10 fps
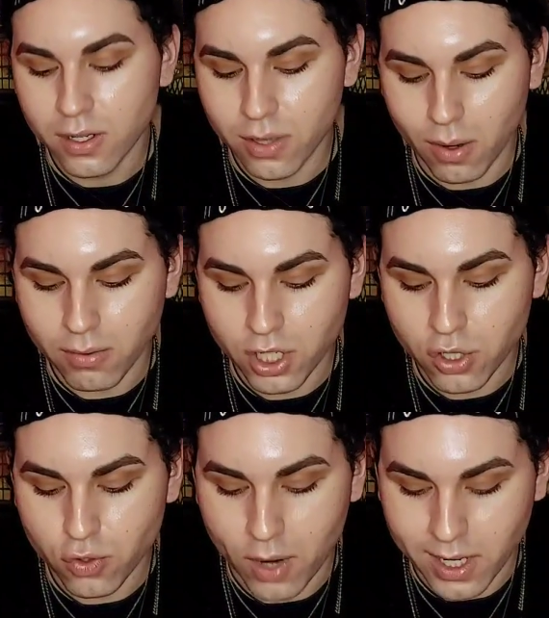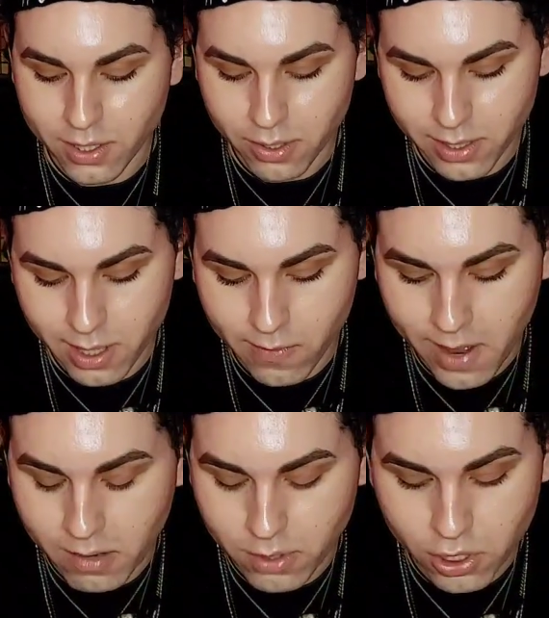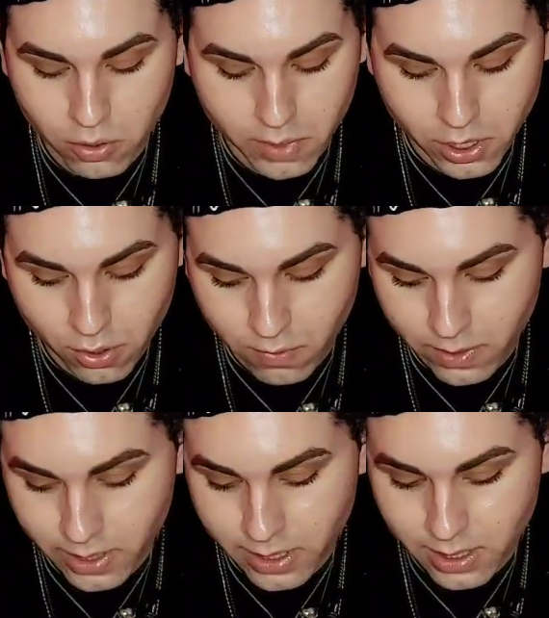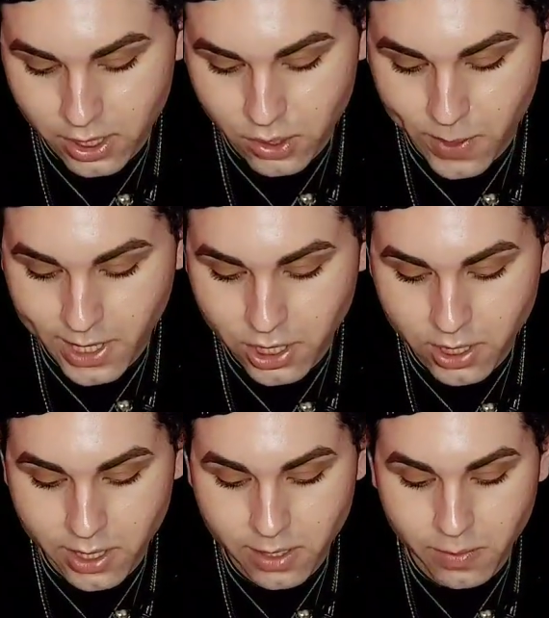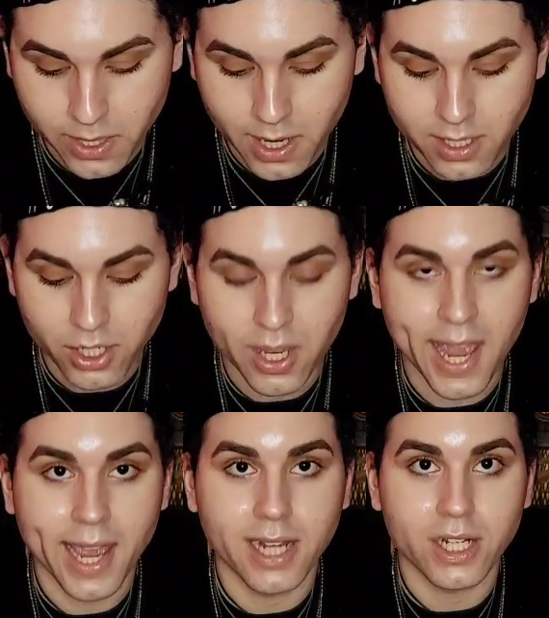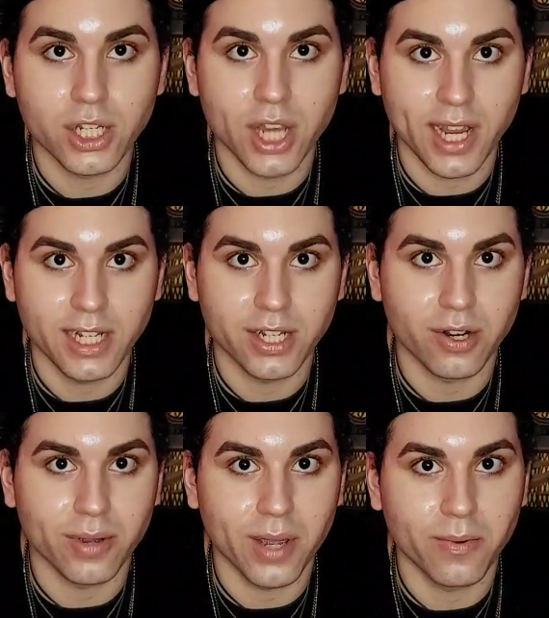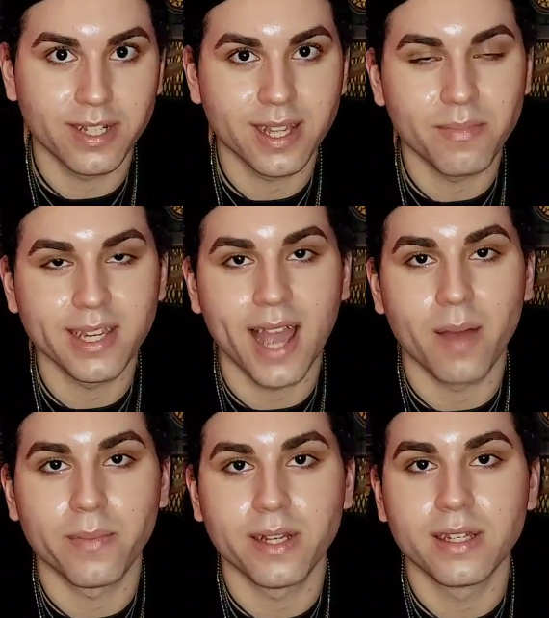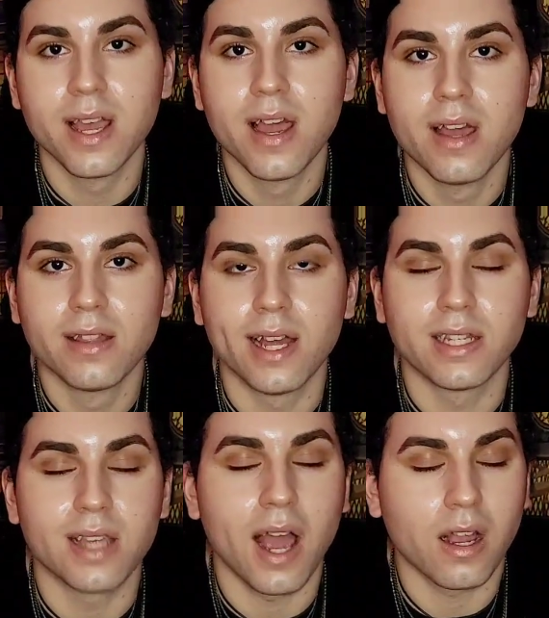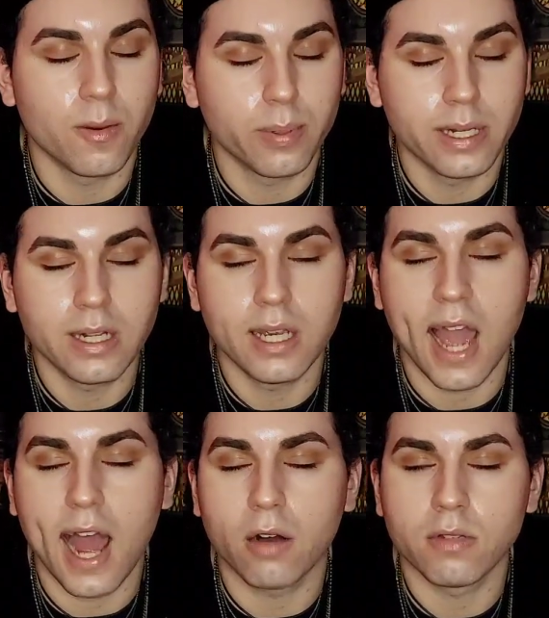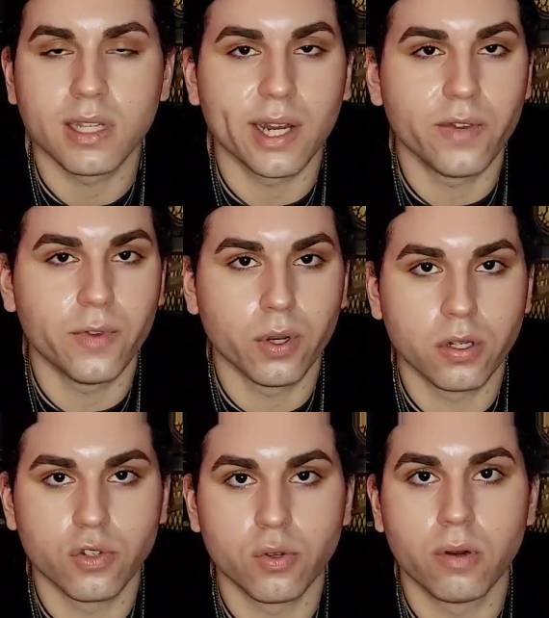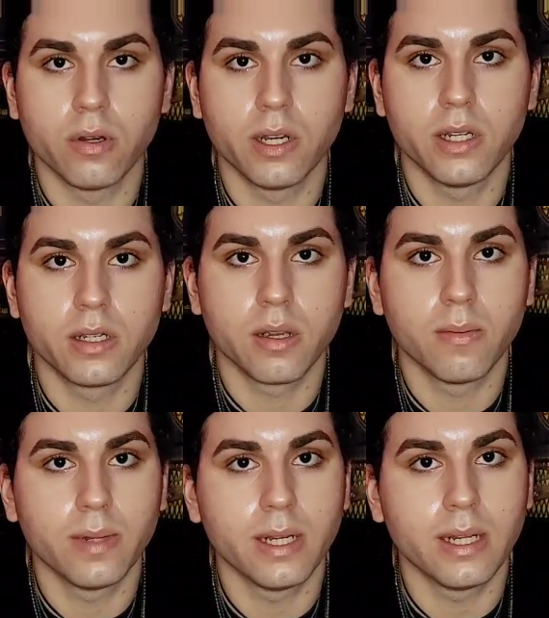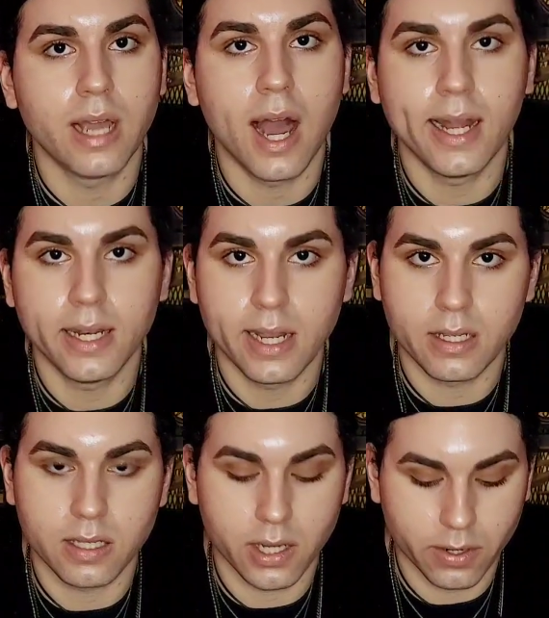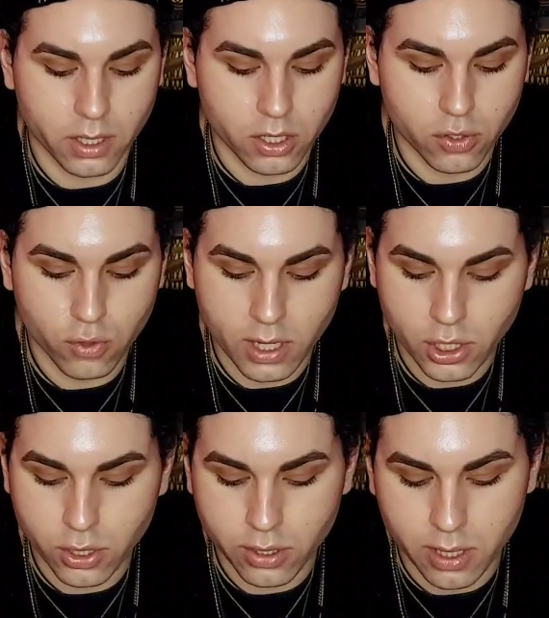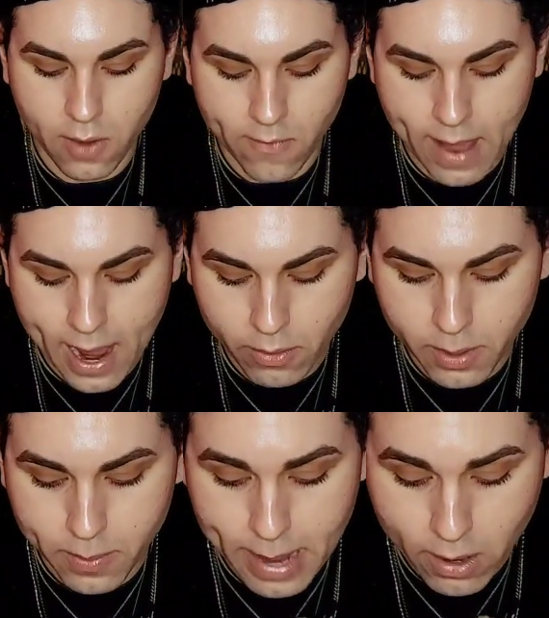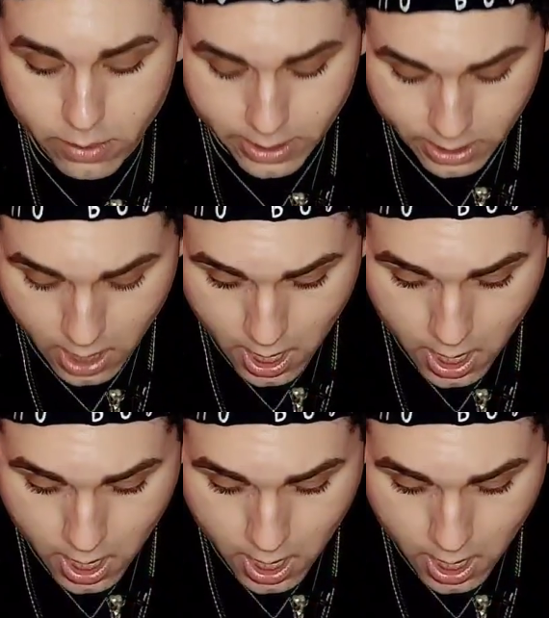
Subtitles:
Don't stress yourself out too much over these situations because you can't change it. Okay, when something happens that's completely outside of your control, it is completely unnecessary to stress yourself out about it,